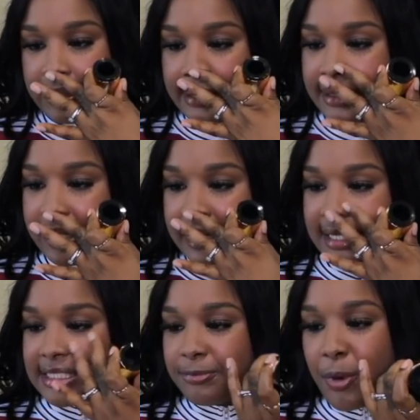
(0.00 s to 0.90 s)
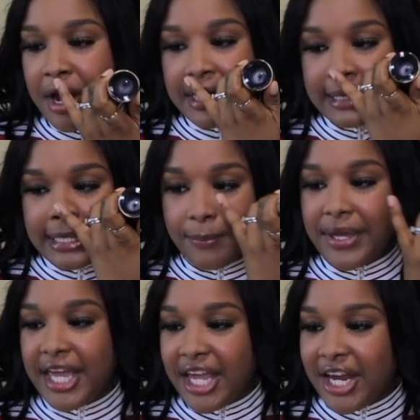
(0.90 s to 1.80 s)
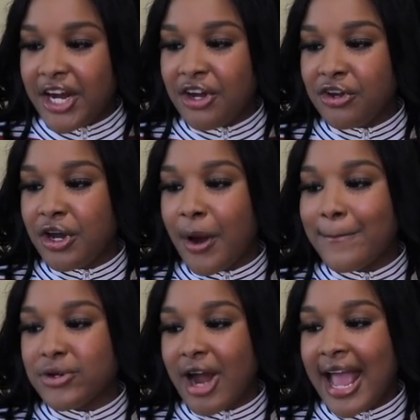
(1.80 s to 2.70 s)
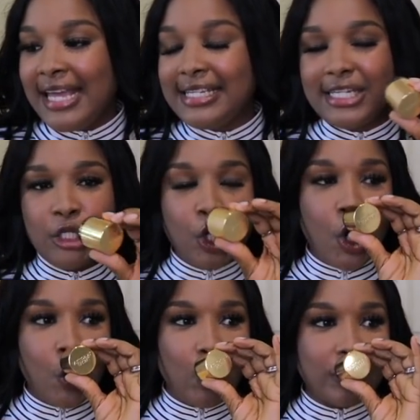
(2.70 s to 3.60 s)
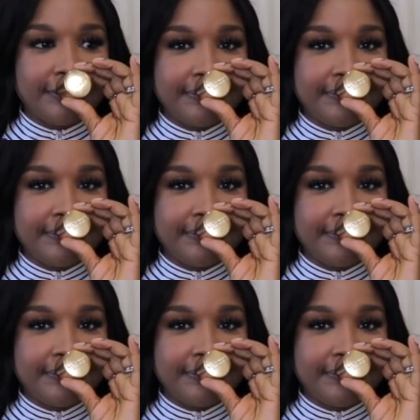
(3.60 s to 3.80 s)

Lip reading: Yeah, sparkling pear, bright no.